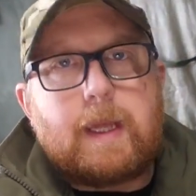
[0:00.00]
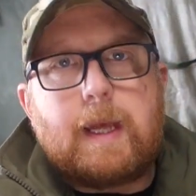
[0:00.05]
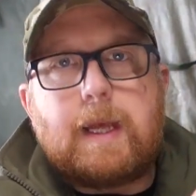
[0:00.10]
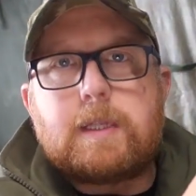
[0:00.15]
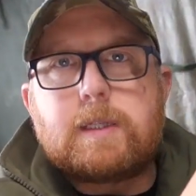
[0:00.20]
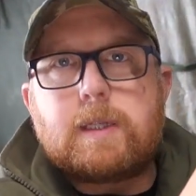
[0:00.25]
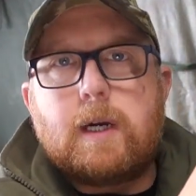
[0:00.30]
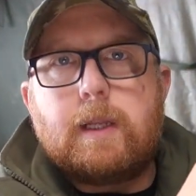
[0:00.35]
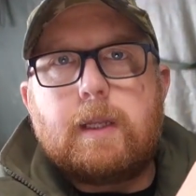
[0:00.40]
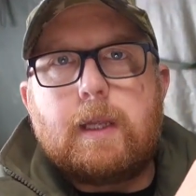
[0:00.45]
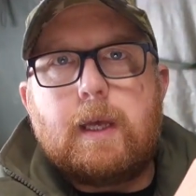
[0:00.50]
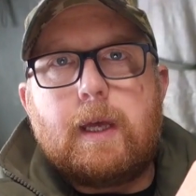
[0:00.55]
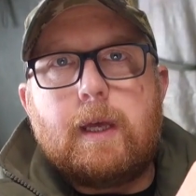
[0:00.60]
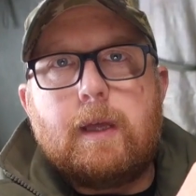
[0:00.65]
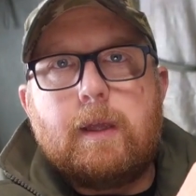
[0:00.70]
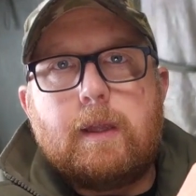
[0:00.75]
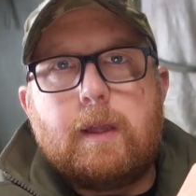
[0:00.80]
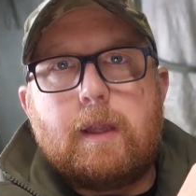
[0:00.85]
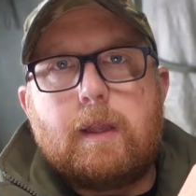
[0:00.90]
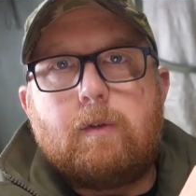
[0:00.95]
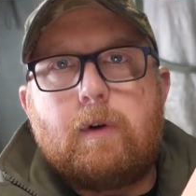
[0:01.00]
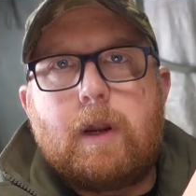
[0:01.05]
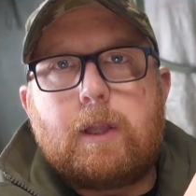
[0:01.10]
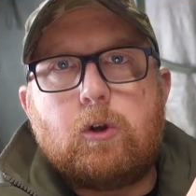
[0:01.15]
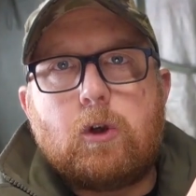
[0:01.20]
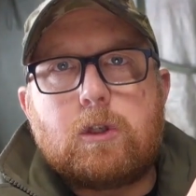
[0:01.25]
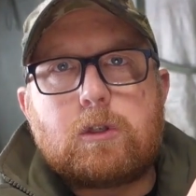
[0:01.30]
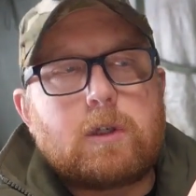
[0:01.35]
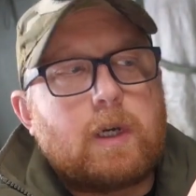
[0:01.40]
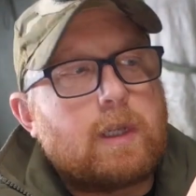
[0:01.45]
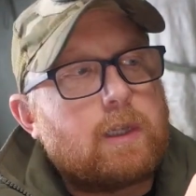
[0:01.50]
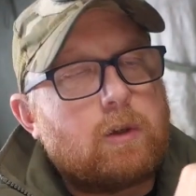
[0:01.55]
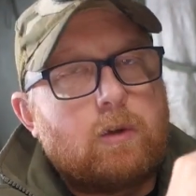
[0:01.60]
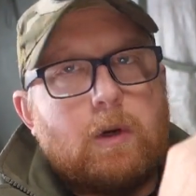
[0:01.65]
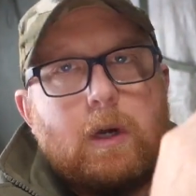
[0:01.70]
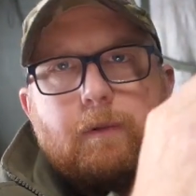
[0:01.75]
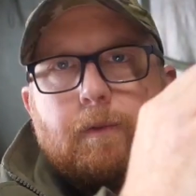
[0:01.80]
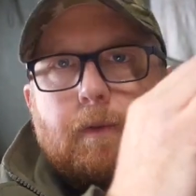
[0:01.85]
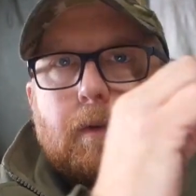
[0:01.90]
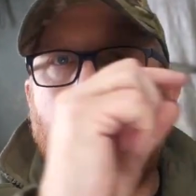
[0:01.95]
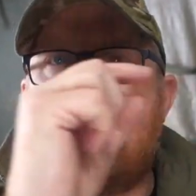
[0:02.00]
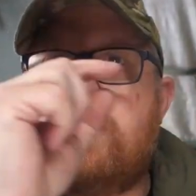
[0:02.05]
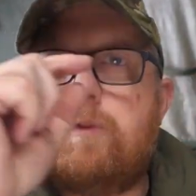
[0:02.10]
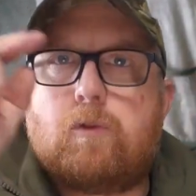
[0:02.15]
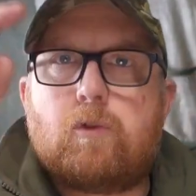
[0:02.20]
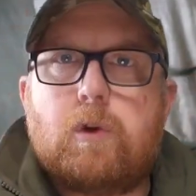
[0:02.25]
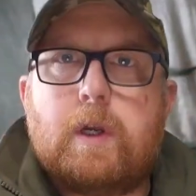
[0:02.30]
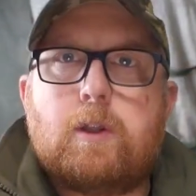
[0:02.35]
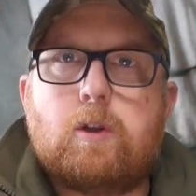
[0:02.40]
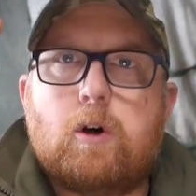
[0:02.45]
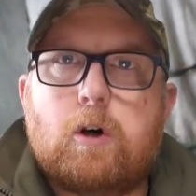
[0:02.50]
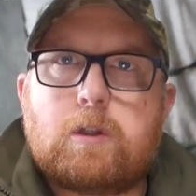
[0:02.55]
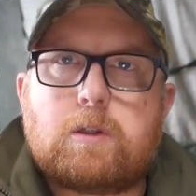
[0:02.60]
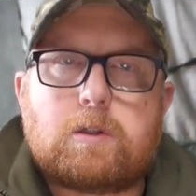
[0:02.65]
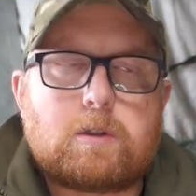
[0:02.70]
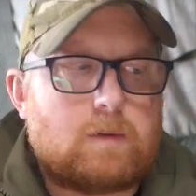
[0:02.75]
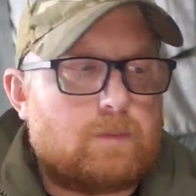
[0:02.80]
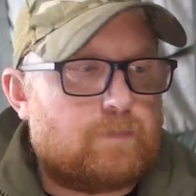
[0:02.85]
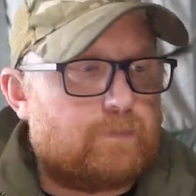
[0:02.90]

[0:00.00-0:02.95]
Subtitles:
inside there, in the red dot sight, you have three dots.